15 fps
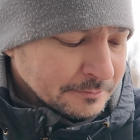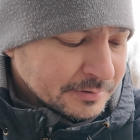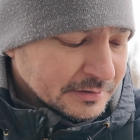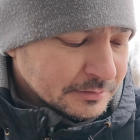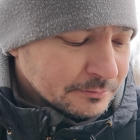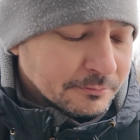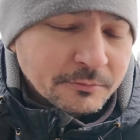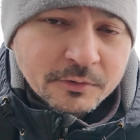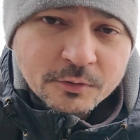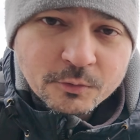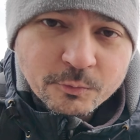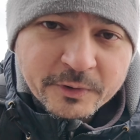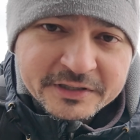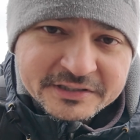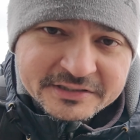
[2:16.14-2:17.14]
But
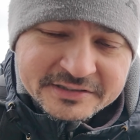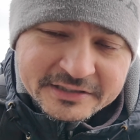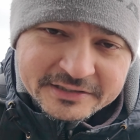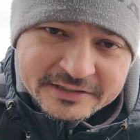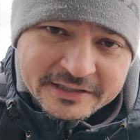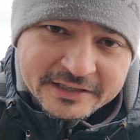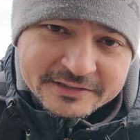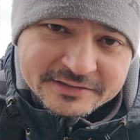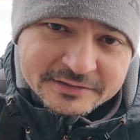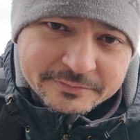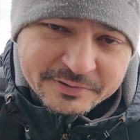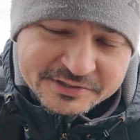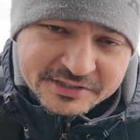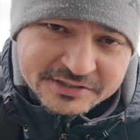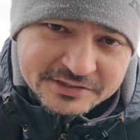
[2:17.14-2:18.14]
with a
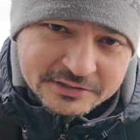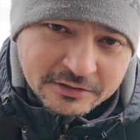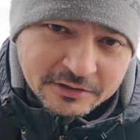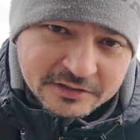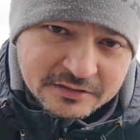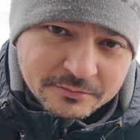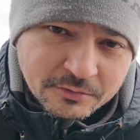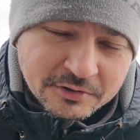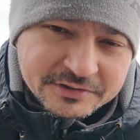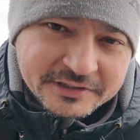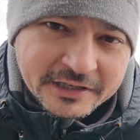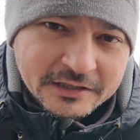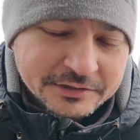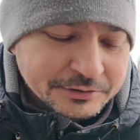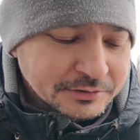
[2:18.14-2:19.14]
dedicated position on the mode
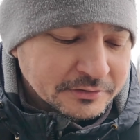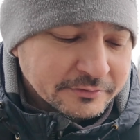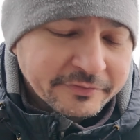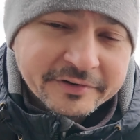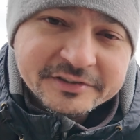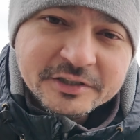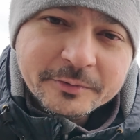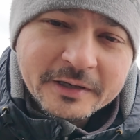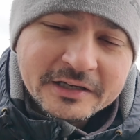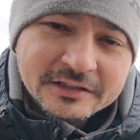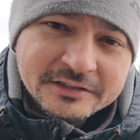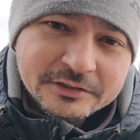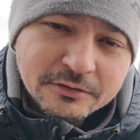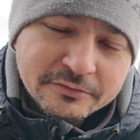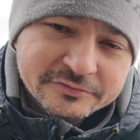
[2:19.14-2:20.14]
dial, you can very
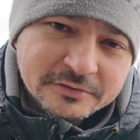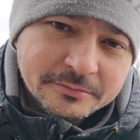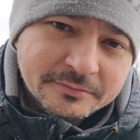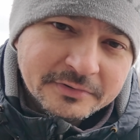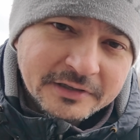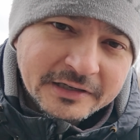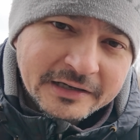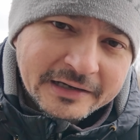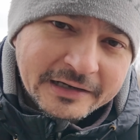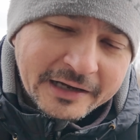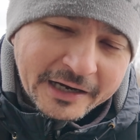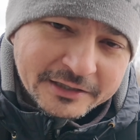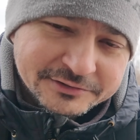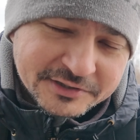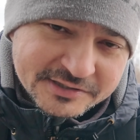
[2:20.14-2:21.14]
quickly go from
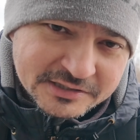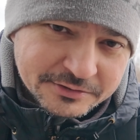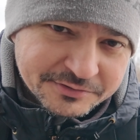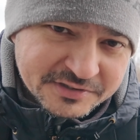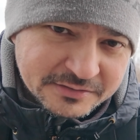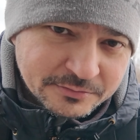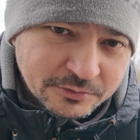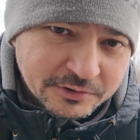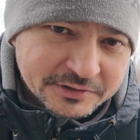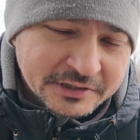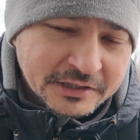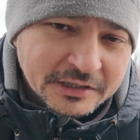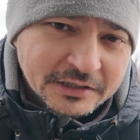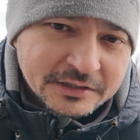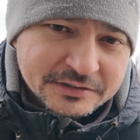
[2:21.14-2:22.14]
high resolution mode
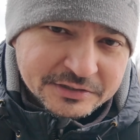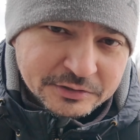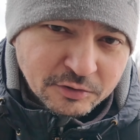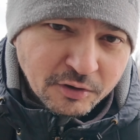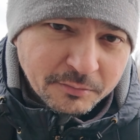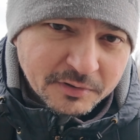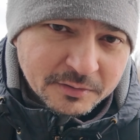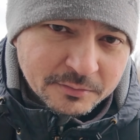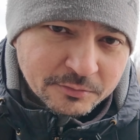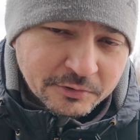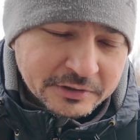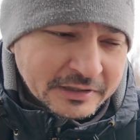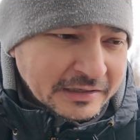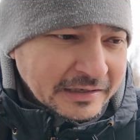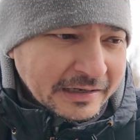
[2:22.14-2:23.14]
to normal
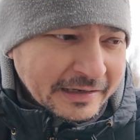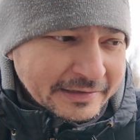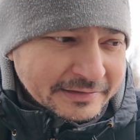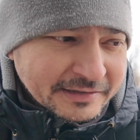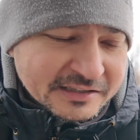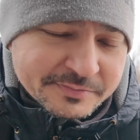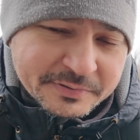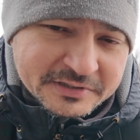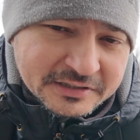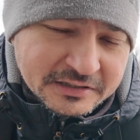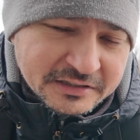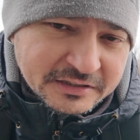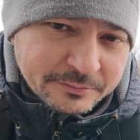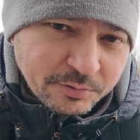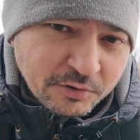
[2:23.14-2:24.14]
mode, and that's
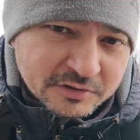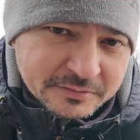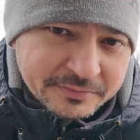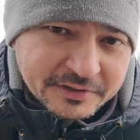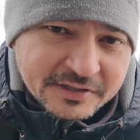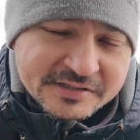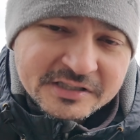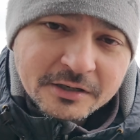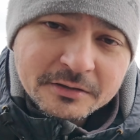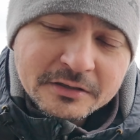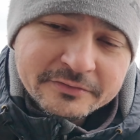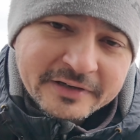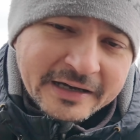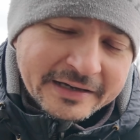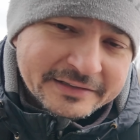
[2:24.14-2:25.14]
particularly important because now
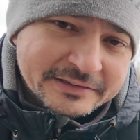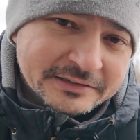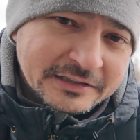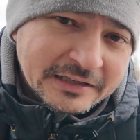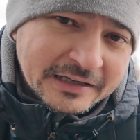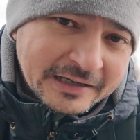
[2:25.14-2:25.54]
they've added